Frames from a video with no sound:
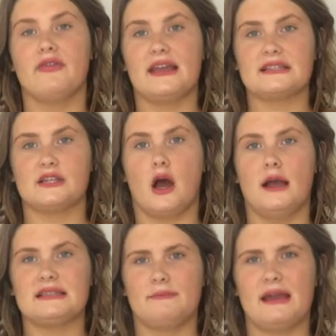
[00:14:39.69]
These are
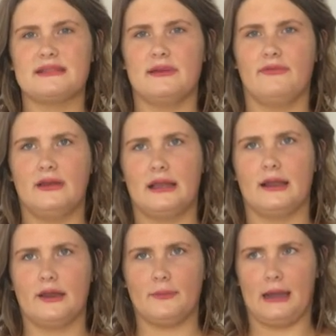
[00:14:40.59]
nice. It makes me
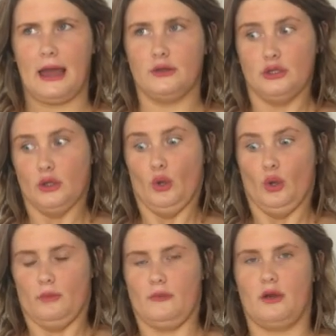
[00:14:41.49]
feel a little bit
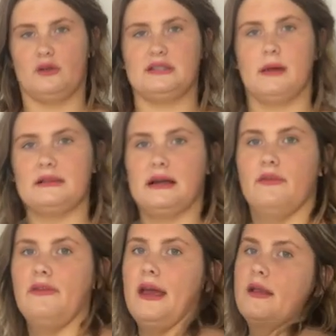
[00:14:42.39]
like I've got to suck
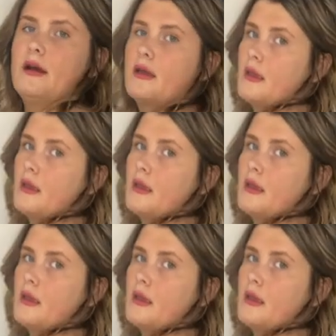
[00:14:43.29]
myself in.